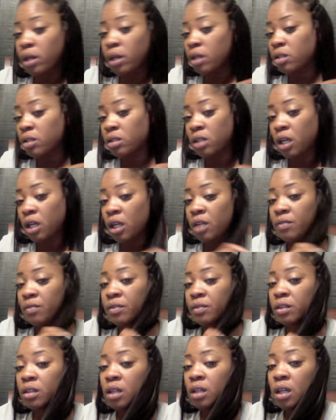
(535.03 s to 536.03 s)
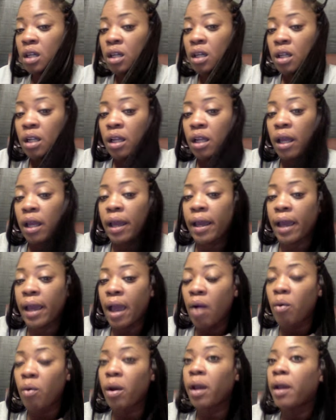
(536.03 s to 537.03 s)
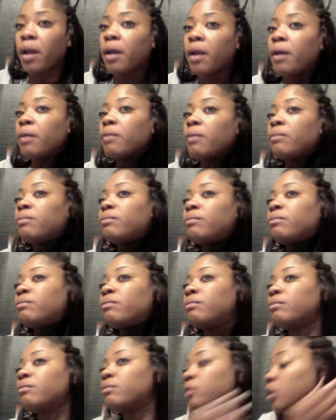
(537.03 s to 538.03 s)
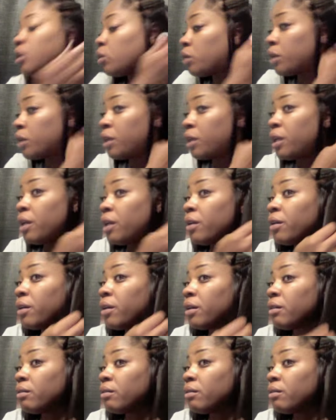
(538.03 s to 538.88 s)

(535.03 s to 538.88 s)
It's not even like our hair. Nowhere near it.